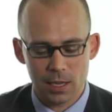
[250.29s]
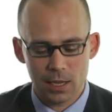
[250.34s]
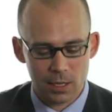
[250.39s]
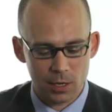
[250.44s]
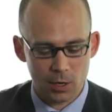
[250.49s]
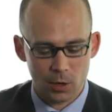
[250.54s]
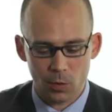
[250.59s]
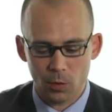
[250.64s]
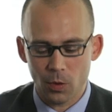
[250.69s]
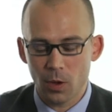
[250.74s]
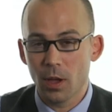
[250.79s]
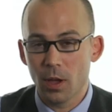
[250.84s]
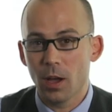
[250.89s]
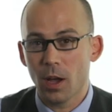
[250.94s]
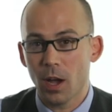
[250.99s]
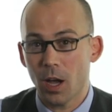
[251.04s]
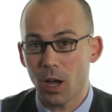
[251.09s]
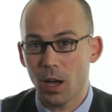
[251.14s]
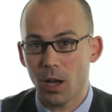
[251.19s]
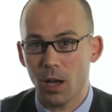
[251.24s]
You know,
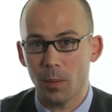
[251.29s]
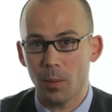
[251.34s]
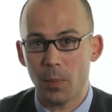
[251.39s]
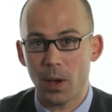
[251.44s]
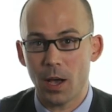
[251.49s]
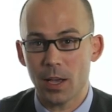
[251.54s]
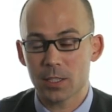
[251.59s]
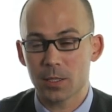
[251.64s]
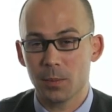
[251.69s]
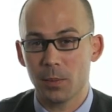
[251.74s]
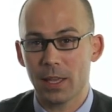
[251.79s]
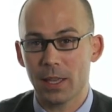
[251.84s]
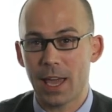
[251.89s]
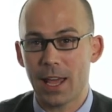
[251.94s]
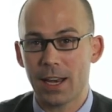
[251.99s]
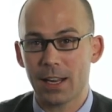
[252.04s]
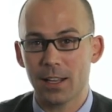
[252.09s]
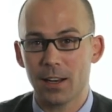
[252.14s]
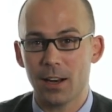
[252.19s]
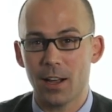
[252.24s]
uh, possibly
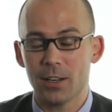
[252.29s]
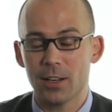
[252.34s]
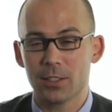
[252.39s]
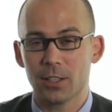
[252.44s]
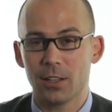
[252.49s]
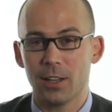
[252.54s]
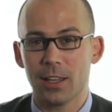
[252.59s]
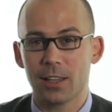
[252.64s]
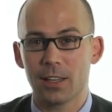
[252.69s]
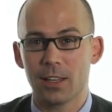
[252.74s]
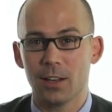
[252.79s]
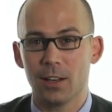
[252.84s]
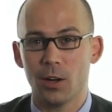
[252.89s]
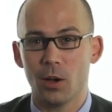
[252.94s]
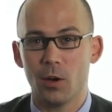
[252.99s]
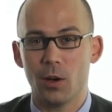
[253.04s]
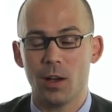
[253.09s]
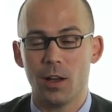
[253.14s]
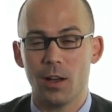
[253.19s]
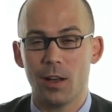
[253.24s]
adding it onto like you
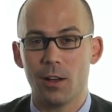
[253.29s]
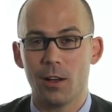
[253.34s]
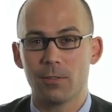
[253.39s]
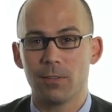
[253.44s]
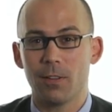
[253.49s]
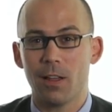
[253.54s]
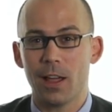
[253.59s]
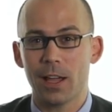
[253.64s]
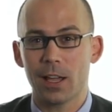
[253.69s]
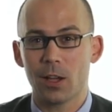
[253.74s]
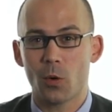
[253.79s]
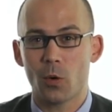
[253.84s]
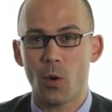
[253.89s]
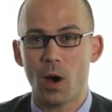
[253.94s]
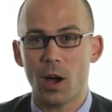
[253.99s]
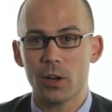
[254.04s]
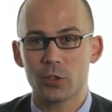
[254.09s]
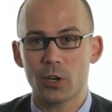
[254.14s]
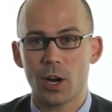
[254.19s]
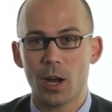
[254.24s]
know a, a flying
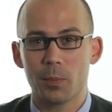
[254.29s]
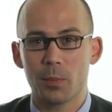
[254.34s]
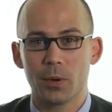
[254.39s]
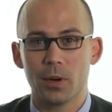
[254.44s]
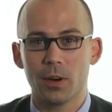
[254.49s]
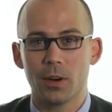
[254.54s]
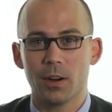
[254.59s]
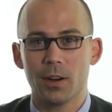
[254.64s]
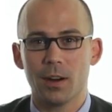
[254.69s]
quadcopter